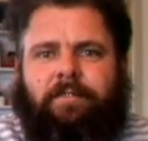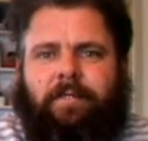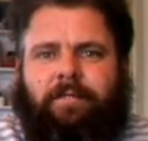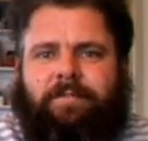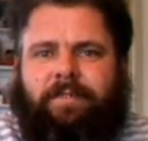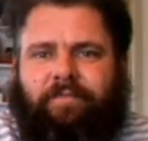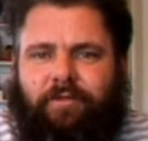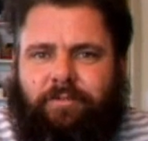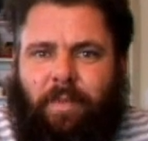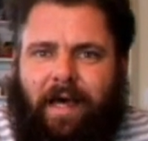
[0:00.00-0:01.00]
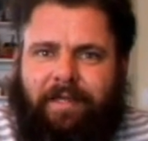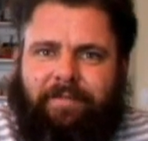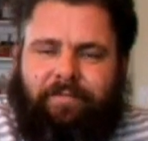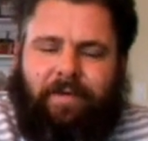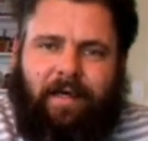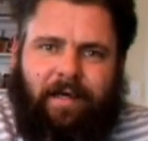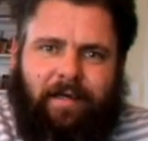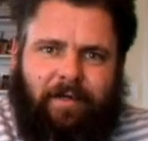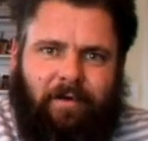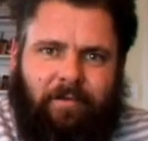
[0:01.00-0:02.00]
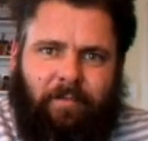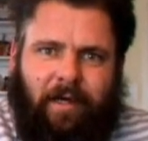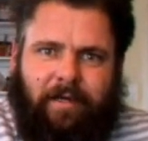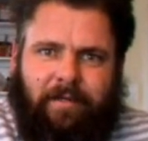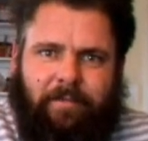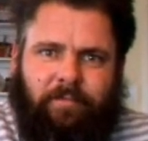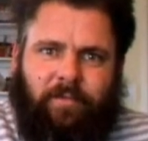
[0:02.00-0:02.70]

So this is the first part of my